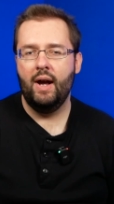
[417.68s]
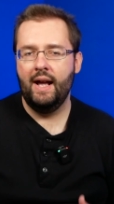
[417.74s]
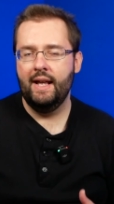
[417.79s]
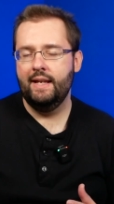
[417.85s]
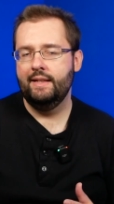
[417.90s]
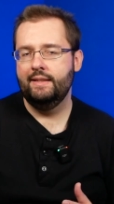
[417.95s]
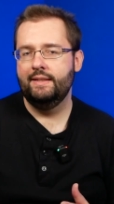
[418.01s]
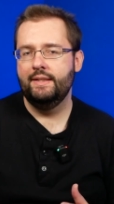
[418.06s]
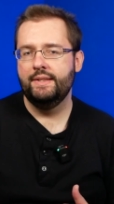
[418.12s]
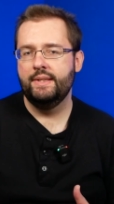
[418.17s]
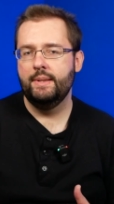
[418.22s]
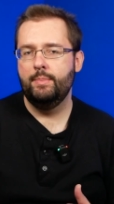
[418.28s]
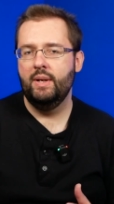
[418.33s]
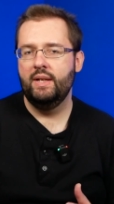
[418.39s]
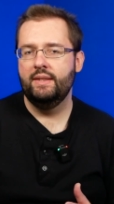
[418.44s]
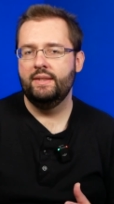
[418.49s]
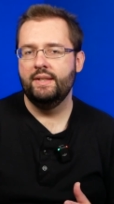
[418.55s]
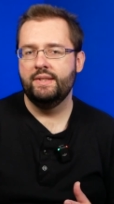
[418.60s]
I
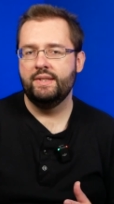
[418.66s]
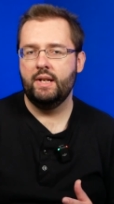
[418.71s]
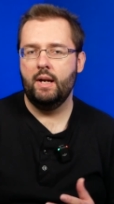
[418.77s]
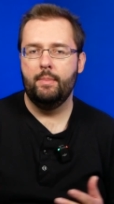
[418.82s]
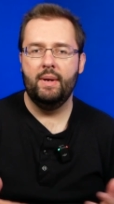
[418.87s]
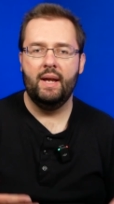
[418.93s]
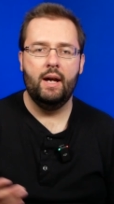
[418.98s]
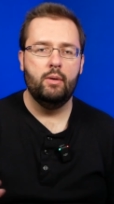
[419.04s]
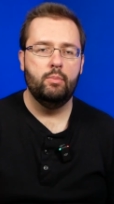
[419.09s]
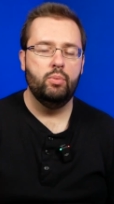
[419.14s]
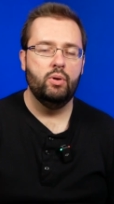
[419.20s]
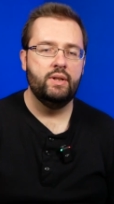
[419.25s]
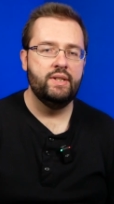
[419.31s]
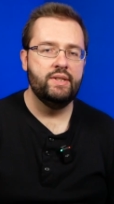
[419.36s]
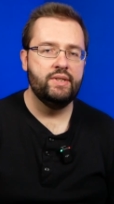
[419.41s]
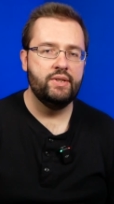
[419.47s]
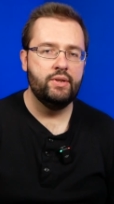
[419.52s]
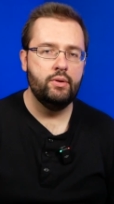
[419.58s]
anticipate this coming out
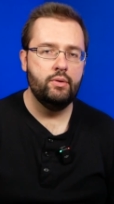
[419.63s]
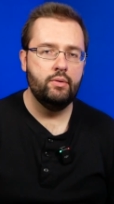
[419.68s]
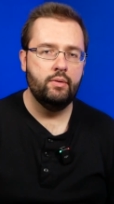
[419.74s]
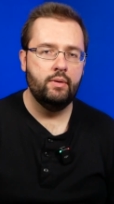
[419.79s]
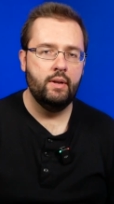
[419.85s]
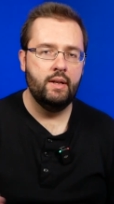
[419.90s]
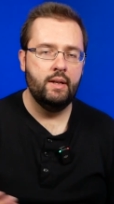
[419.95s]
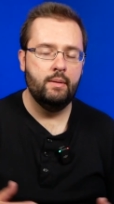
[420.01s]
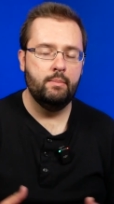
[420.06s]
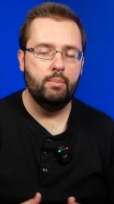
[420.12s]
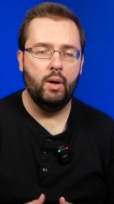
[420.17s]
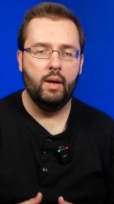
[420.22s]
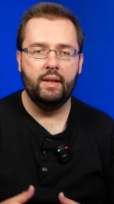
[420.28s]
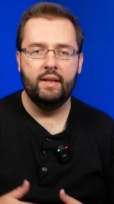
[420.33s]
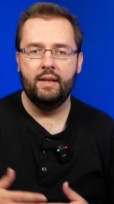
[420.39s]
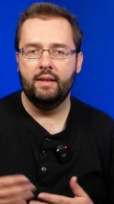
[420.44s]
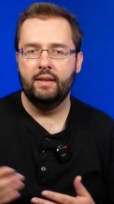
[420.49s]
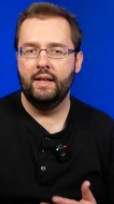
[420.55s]
pretty soon in
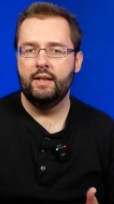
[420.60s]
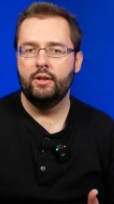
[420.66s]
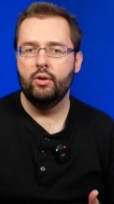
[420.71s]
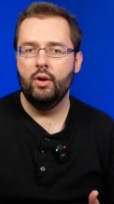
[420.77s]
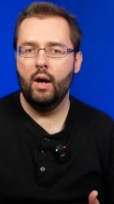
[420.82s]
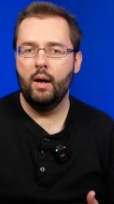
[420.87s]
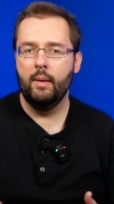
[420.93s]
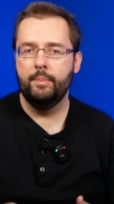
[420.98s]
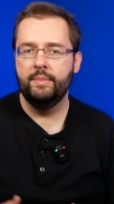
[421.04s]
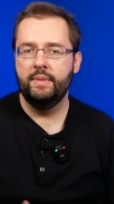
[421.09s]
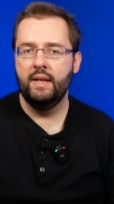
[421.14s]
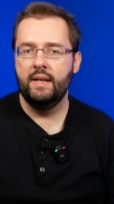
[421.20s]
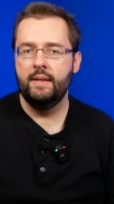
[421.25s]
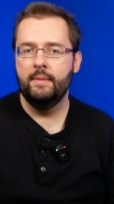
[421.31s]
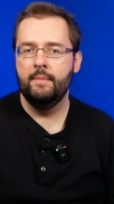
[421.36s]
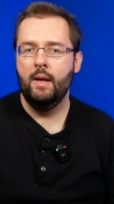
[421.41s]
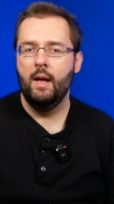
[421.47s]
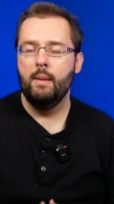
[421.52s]
probably a later
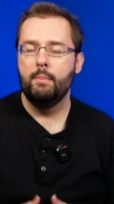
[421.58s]
update,